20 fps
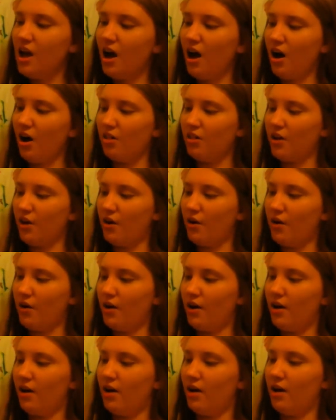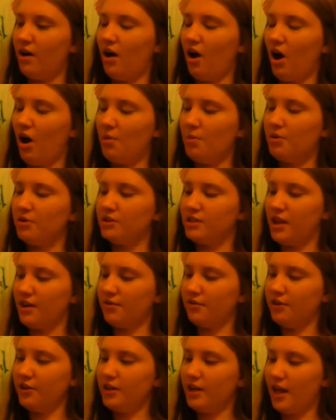Although almost
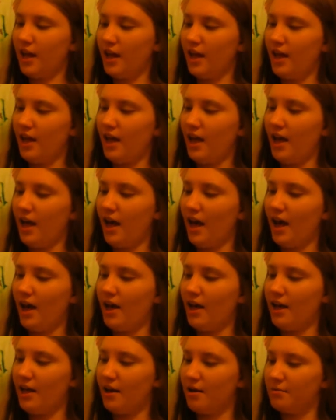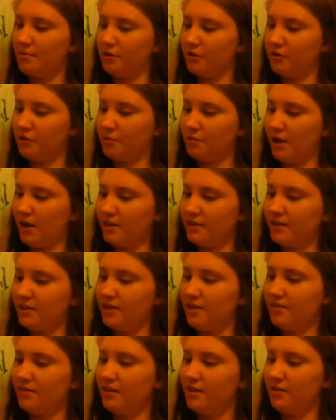every day I am reminded
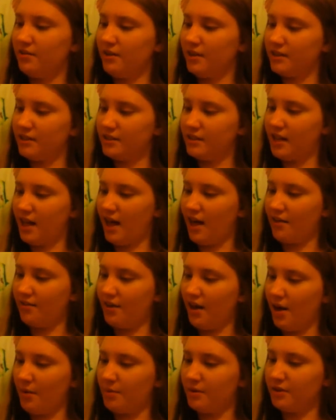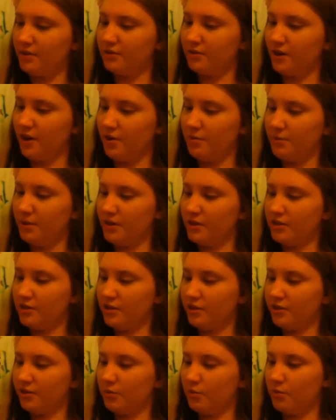of the events that have happened around me
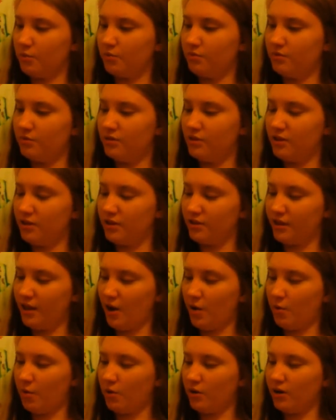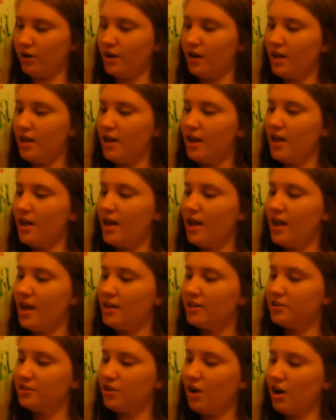during that war.
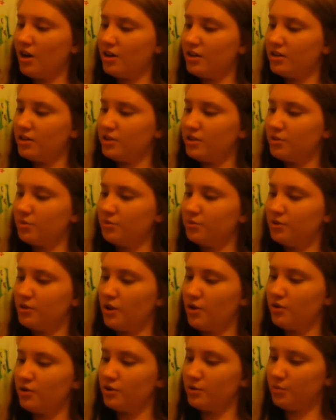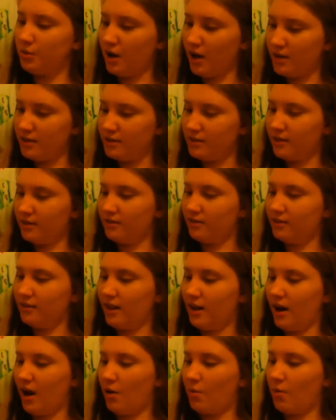It's not so surprising that
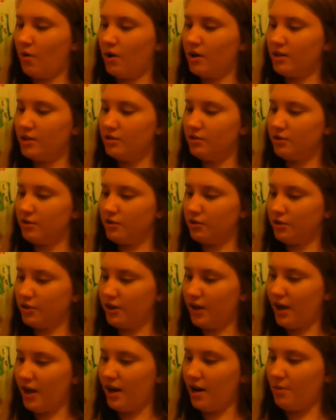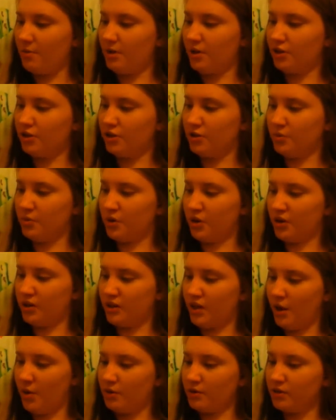I wanted to create a picture book
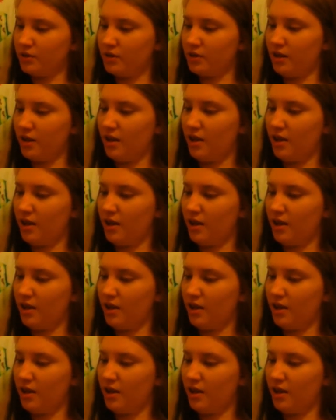that was